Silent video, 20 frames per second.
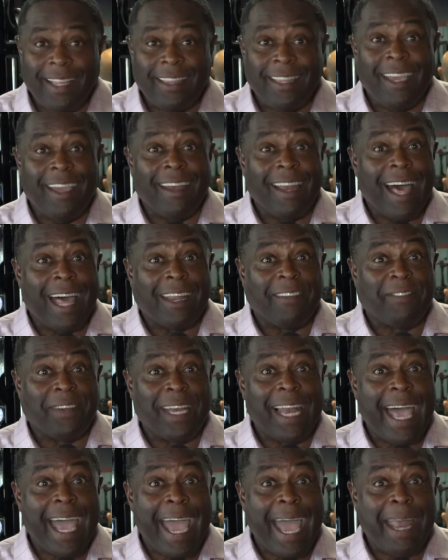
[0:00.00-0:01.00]
there are a lot of
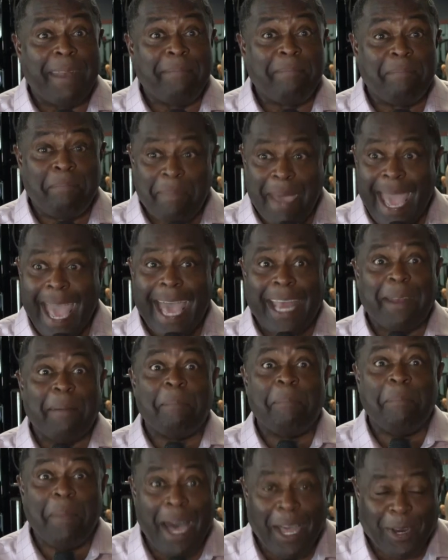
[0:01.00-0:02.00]
lad, mad
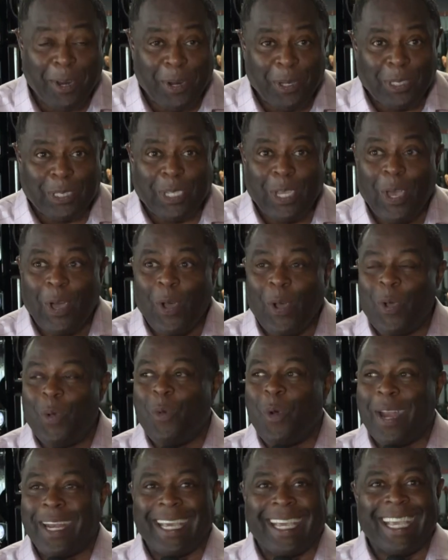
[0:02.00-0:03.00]
mutters who
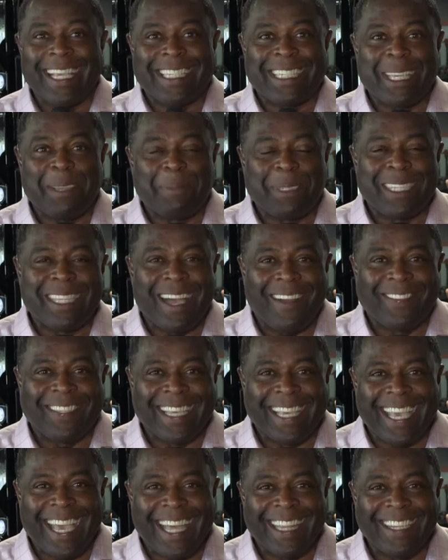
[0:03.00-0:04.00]
want to get some stuff
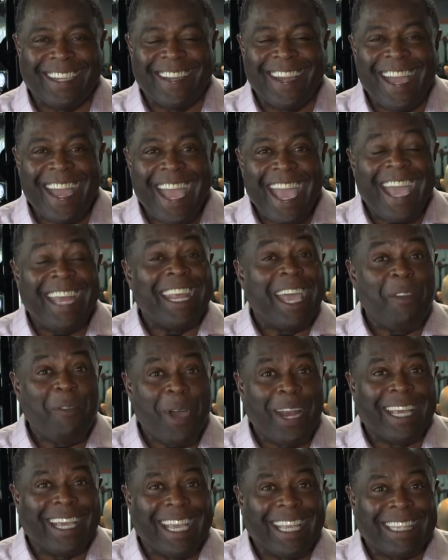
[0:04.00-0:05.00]
together and they
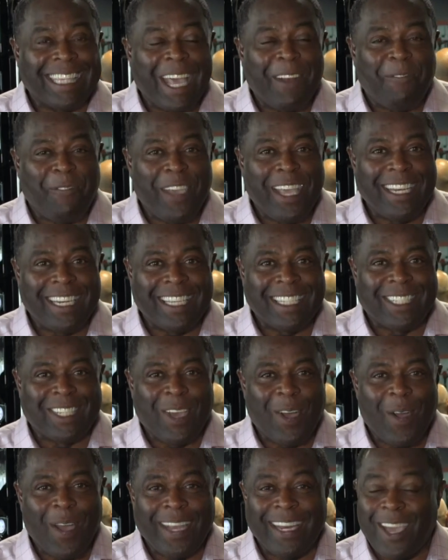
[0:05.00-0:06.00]
want to get that fitness
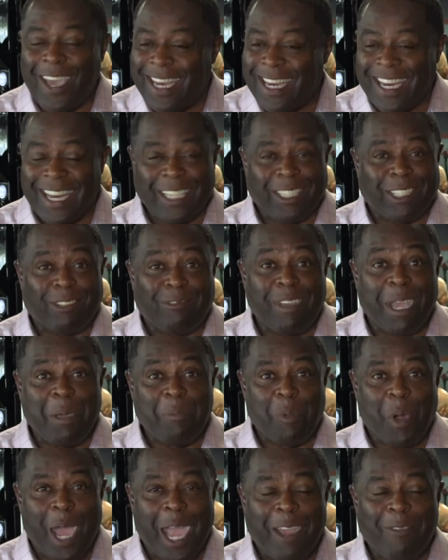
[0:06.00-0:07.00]
done in an
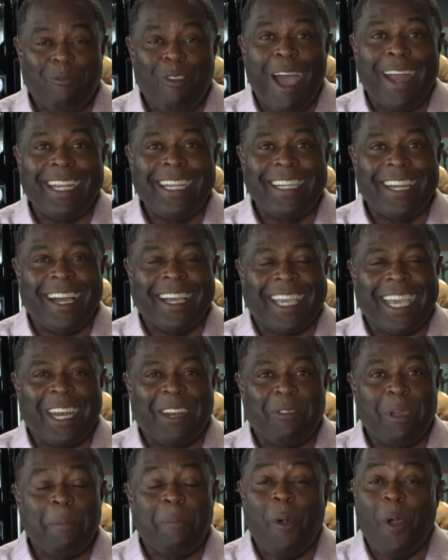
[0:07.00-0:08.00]
extreme way. Ronnie Duncan
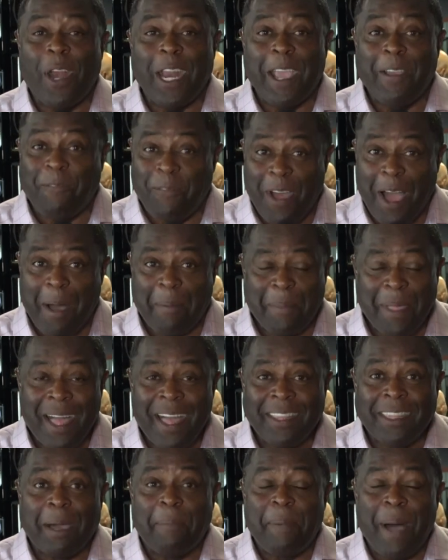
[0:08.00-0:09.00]
reporting from
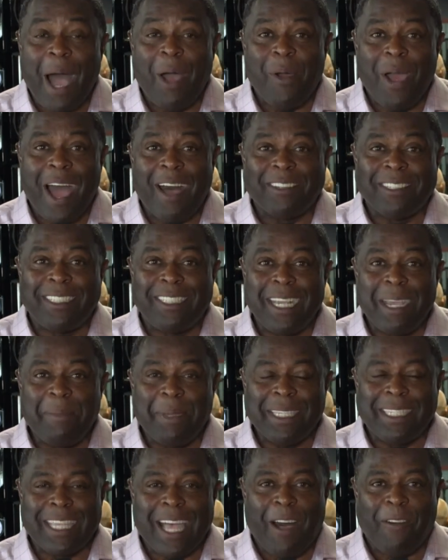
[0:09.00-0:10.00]
the Powerhouse Gym
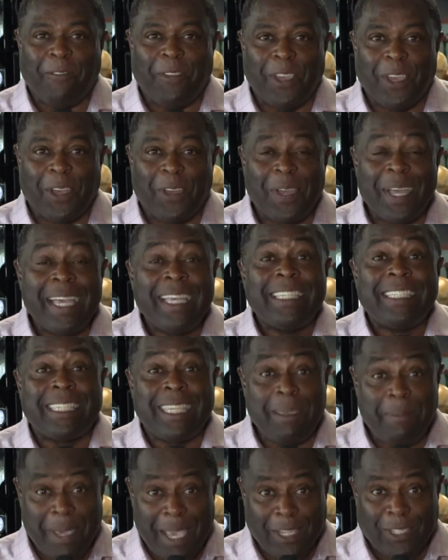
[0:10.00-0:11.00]
in Southfield,
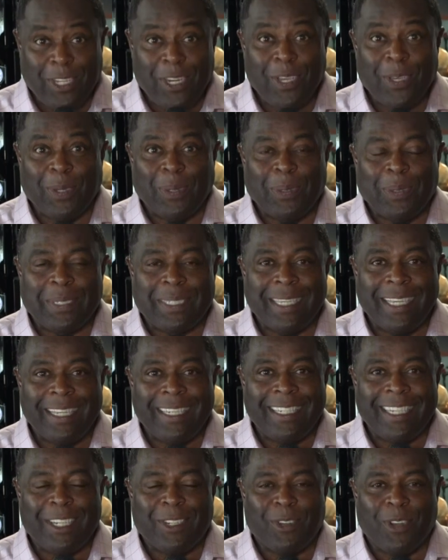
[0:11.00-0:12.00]
CBS News,
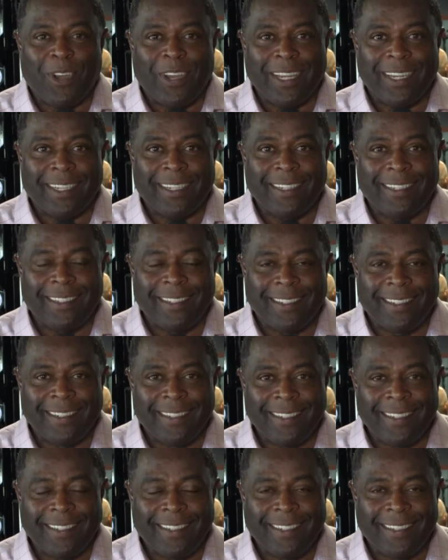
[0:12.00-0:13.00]
Detroit.
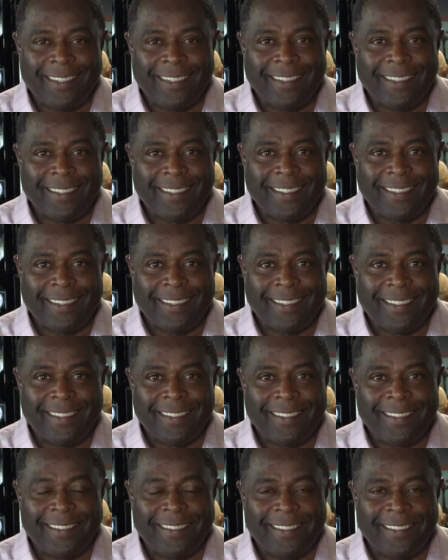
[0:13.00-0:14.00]
Ronnie, we want to see you
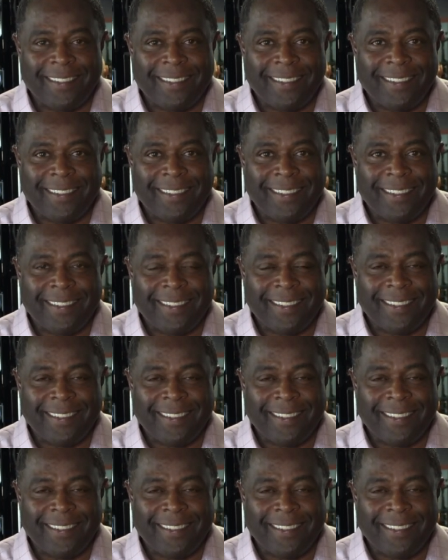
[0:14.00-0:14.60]
get dirty out there.